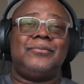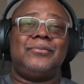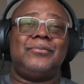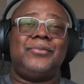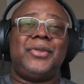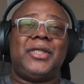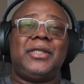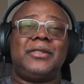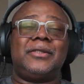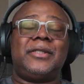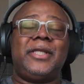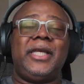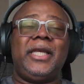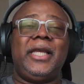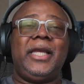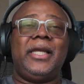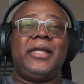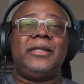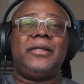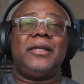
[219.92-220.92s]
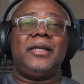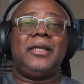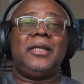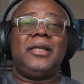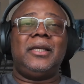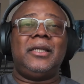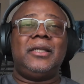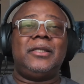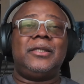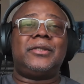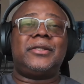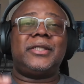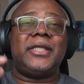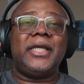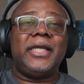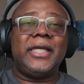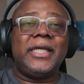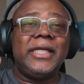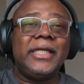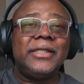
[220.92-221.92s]
Because then you
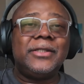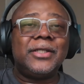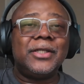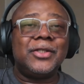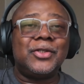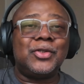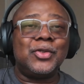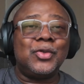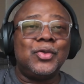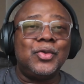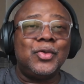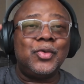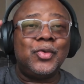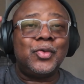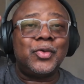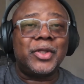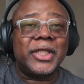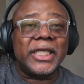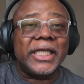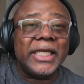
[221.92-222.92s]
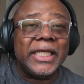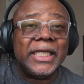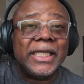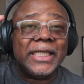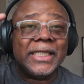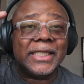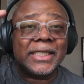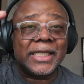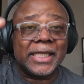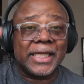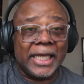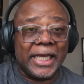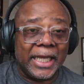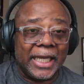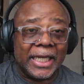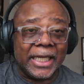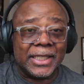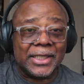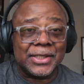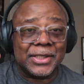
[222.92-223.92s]
tend to do these
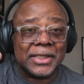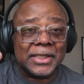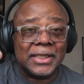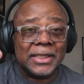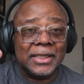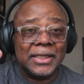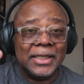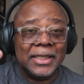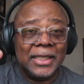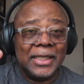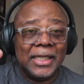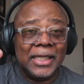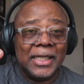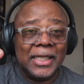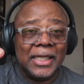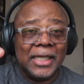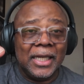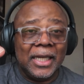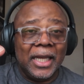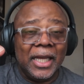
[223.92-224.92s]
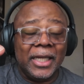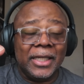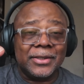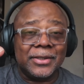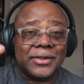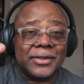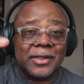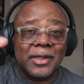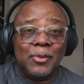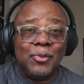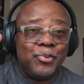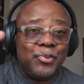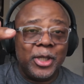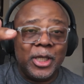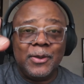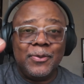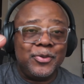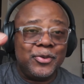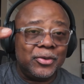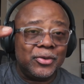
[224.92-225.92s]
things. And some
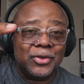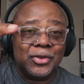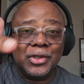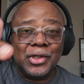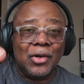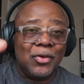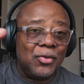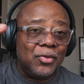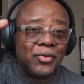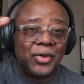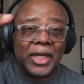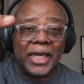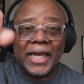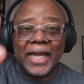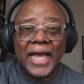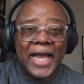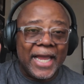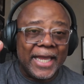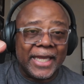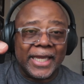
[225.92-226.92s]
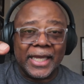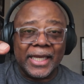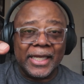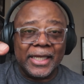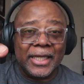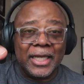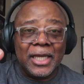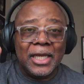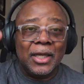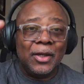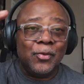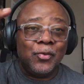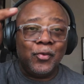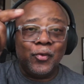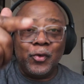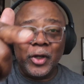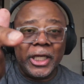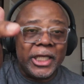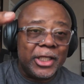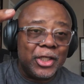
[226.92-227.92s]
people don't like it
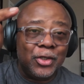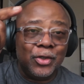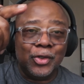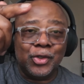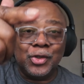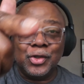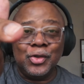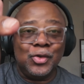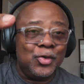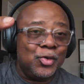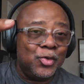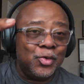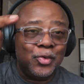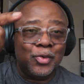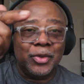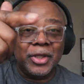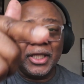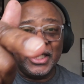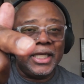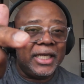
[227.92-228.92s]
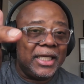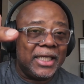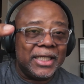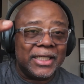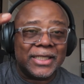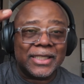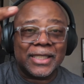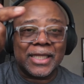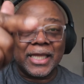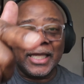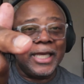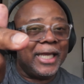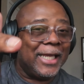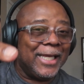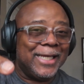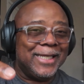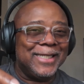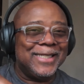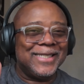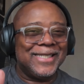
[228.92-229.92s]
when you do these
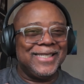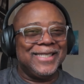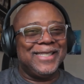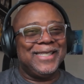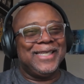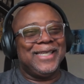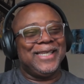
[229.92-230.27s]
things.